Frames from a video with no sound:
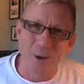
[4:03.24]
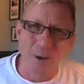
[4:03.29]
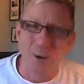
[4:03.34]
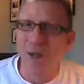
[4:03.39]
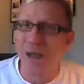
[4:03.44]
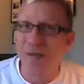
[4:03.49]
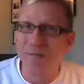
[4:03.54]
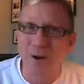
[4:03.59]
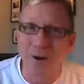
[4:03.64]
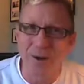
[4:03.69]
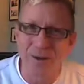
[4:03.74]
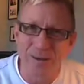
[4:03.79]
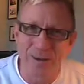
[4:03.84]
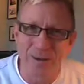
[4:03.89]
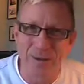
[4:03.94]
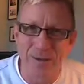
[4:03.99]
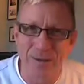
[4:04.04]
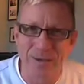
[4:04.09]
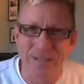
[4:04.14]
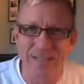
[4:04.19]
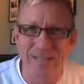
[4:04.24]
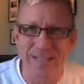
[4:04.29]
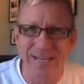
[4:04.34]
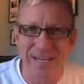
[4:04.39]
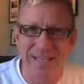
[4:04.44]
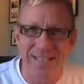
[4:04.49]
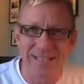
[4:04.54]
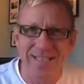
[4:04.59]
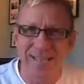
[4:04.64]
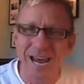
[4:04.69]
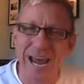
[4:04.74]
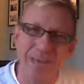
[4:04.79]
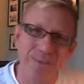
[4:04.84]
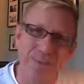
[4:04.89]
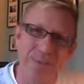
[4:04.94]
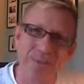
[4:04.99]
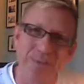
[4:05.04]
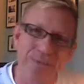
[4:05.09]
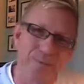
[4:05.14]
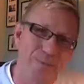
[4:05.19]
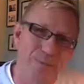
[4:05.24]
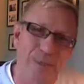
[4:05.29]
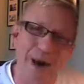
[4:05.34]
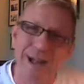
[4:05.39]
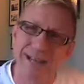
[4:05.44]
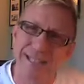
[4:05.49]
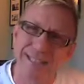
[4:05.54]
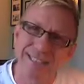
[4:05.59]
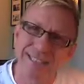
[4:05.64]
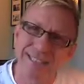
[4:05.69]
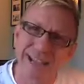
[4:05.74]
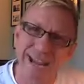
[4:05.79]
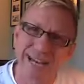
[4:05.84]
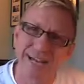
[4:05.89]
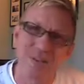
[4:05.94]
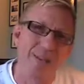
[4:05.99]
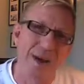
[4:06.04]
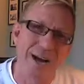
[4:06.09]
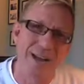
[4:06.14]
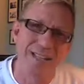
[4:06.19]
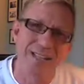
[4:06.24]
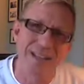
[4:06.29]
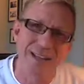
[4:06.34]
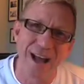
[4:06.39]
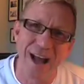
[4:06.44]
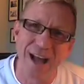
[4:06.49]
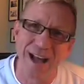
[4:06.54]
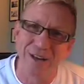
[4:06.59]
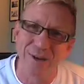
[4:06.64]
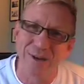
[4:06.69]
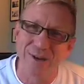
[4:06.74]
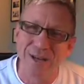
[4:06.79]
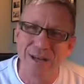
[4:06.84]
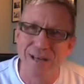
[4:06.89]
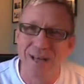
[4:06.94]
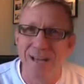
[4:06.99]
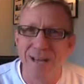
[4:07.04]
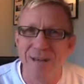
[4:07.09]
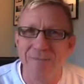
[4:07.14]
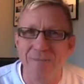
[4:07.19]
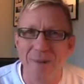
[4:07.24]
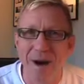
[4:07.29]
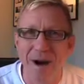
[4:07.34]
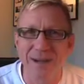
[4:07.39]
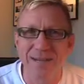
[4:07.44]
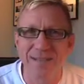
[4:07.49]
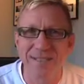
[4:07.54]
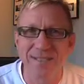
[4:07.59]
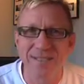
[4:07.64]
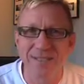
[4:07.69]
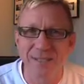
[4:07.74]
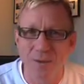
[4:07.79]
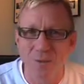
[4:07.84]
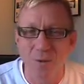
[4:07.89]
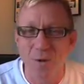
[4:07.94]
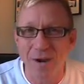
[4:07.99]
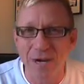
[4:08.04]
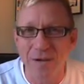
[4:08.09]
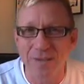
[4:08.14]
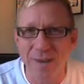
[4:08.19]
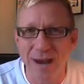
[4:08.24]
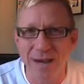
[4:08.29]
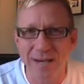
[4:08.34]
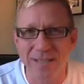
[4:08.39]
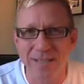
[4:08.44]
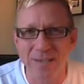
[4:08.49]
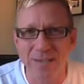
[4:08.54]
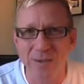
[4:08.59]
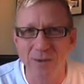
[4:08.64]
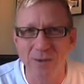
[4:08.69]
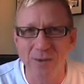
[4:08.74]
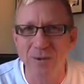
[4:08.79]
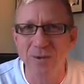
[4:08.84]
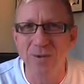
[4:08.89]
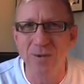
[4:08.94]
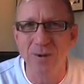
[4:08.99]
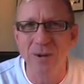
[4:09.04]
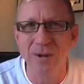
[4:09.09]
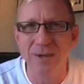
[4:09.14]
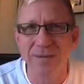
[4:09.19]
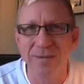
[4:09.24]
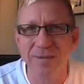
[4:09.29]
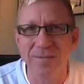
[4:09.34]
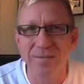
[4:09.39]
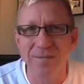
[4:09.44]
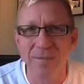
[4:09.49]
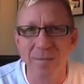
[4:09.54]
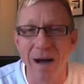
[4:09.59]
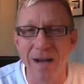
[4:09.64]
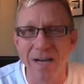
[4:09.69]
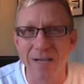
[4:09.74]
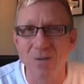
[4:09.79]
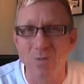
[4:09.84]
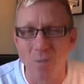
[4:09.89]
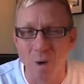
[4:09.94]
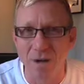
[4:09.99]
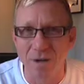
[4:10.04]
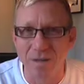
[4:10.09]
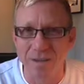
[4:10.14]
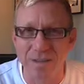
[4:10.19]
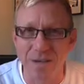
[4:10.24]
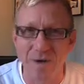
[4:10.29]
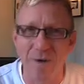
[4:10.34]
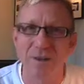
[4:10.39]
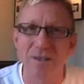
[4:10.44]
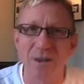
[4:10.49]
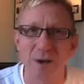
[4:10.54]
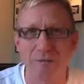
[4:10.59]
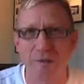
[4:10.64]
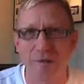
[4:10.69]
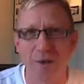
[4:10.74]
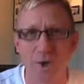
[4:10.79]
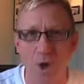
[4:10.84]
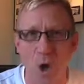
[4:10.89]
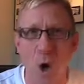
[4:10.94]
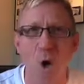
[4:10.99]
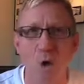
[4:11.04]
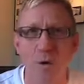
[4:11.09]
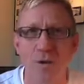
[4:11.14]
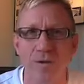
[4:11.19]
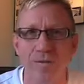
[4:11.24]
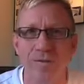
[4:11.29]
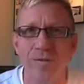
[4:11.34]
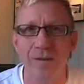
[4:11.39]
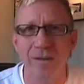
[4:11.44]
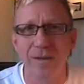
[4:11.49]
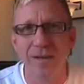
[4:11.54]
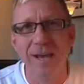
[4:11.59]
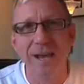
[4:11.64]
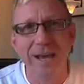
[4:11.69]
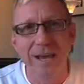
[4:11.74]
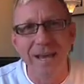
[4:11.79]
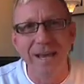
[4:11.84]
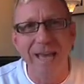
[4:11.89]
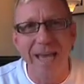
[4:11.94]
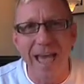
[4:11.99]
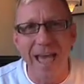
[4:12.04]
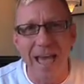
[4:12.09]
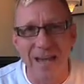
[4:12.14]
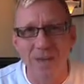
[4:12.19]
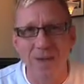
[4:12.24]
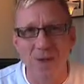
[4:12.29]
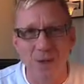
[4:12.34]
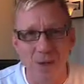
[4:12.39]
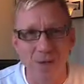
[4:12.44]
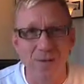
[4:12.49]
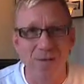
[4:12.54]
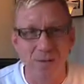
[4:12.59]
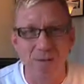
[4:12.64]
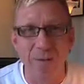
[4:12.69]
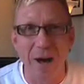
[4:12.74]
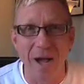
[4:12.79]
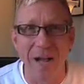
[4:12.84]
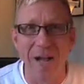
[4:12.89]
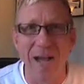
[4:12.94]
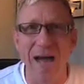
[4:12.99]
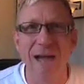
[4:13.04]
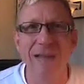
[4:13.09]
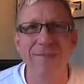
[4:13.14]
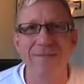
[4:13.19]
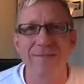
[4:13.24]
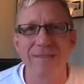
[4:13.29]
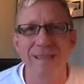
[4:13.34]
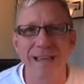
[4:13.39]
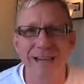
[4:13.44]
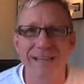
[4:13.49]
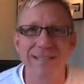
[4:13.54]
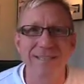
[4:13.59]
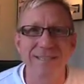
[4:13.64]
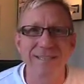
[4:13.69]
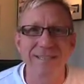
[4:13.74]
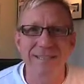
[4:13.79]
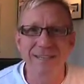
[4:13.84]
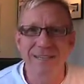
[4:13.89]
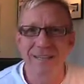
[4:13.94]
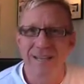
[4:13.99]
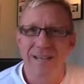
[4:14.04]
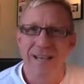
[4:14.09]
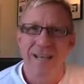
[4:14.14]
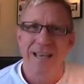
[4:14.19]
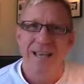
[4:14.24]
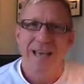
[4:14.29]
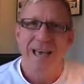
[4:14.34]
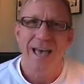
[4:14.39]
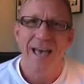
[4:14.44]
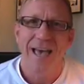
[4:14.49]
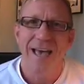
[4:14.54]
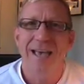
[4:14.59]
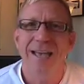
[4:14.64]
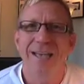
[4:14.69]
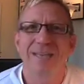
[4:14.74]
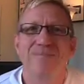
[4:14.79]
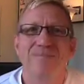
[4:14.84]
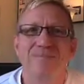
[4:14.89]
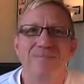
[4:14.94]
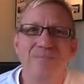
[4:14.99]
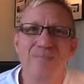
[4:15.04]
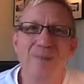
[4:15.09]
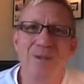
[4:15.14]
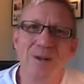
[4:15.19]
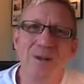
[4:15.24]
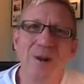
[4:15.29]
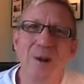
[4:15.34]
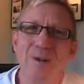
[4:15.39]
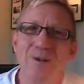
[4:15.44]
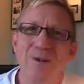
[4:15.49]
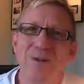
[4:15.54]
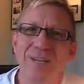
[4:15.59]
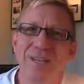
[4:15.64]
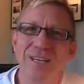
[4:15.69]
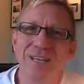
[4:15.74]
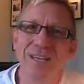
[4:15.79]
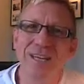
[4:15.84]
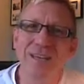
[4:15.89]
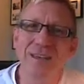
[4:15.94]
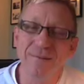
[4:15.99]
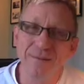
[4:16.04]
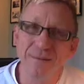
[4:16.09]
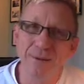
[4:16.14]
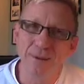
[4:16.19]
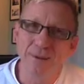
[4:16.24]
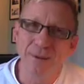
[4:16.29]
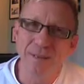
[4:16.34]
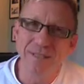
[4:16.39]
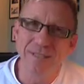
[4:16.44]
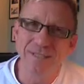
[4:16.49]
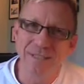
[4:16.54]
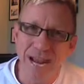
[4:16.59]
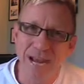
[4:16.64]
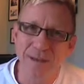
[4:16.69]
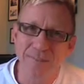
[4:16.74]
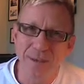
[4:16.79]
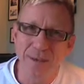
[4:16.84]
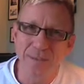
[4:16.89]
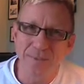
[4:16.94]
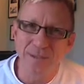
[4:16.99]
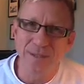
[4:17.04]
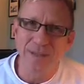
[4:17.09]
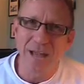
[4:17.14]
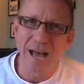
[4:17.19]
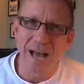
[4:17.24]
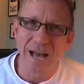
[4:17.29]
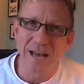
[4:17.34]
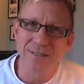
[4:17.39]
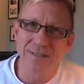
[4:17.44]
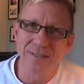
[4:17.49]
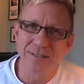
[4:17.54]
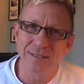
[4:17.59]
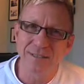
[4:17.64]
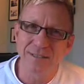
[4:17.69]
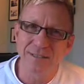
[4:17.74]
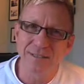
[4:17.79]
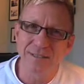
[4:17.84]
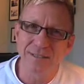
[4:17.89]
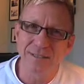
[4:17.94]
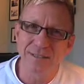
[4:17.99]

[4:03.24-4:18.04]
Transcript: all I've got to do is take people from -10 to -9, or -3 to -2, or -1 to 0. So I've got a goal for our church, for my life, and that is to, to influence 10 people's lives,